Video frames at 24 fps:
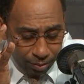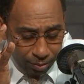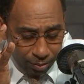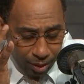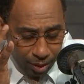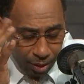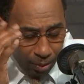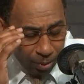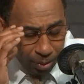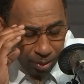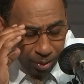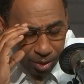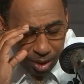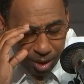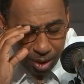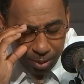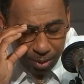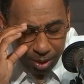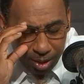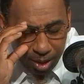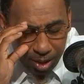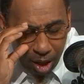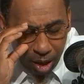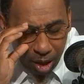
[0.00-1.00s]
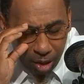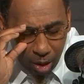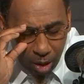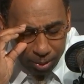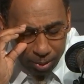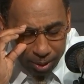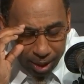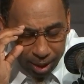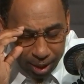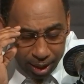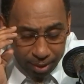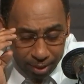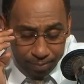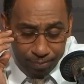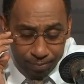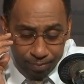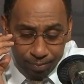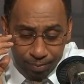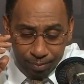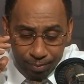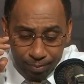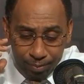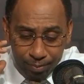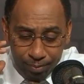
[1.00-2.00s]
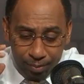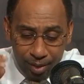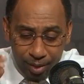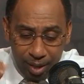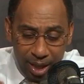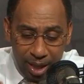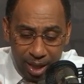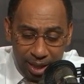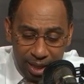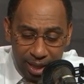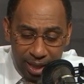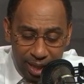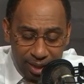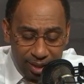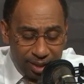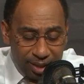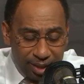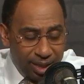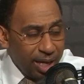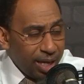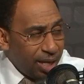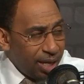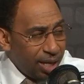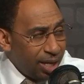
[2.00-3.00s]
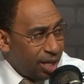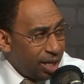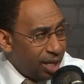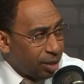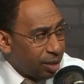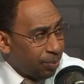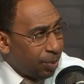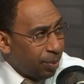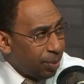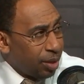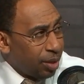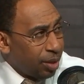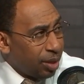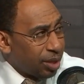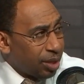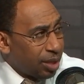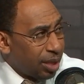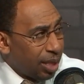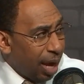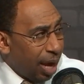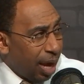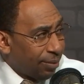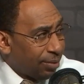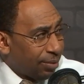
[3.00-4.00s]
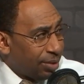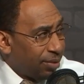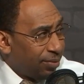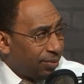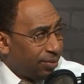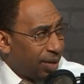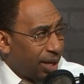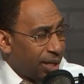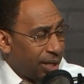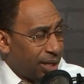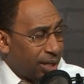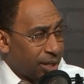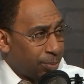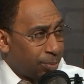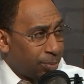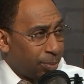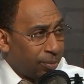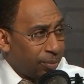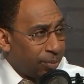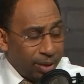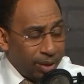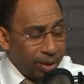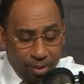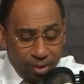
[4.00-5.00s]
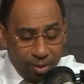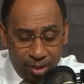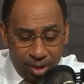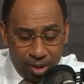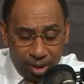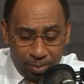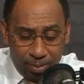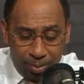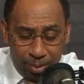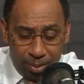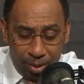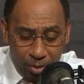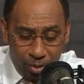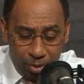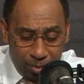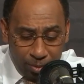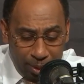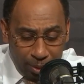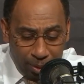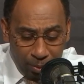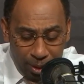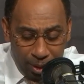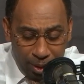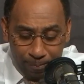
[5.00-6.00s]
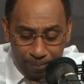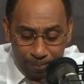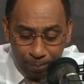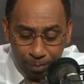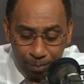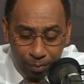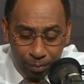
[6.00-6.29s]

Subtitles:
And we'll see where y'all go with it. 888-SAY-ESPN. You listen live, Stephen A. ESPN Radio, ESPN News, by the way.